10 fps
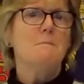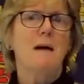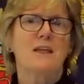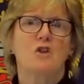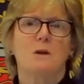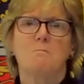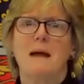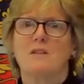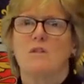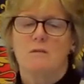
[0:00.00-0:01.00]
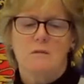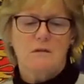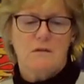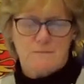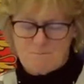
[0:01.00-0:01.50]
magic
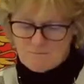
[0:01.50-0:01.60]
medicines,